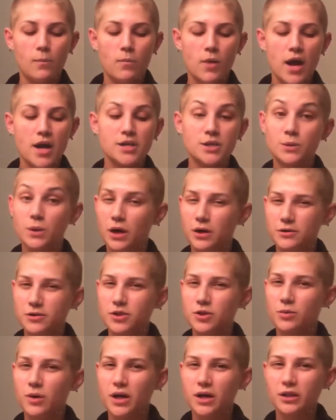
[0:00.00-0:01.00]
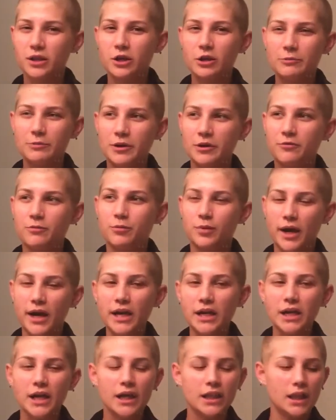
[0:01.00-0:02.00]
and you also want a little bit of
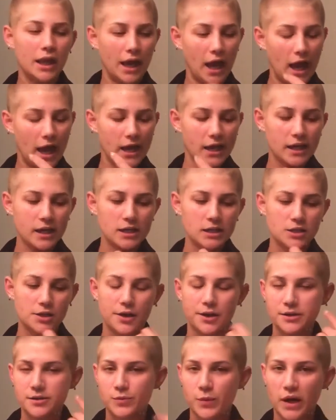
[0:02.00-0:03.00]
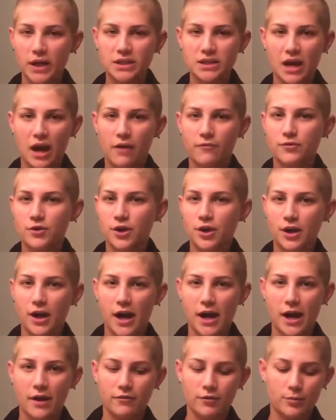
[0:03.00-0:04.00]
brightening, like I get dark spots after I
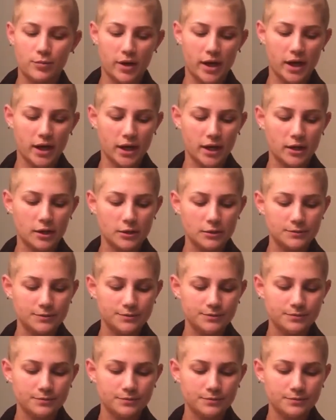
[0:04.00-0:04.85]
have a breakout,